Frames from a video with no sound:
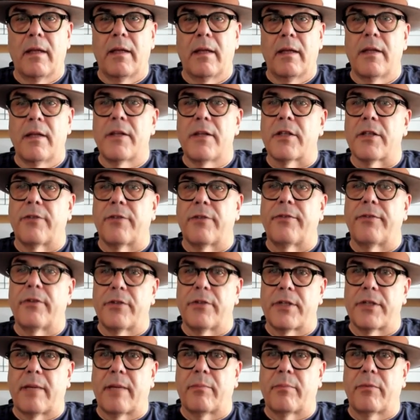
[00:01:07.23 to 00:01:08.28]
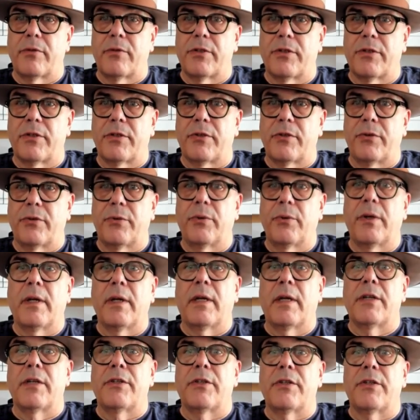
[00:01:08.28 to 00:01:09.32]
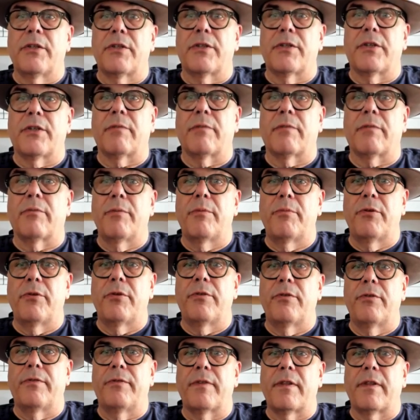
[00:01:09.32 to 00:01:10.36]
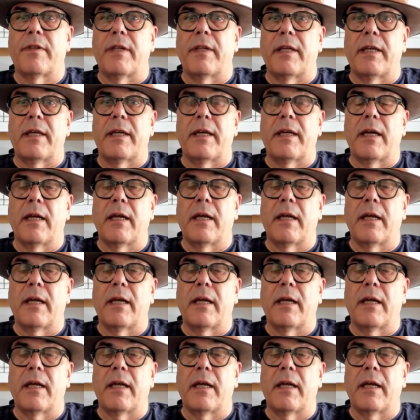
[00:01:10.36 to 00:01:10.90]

So the first step was to just remove the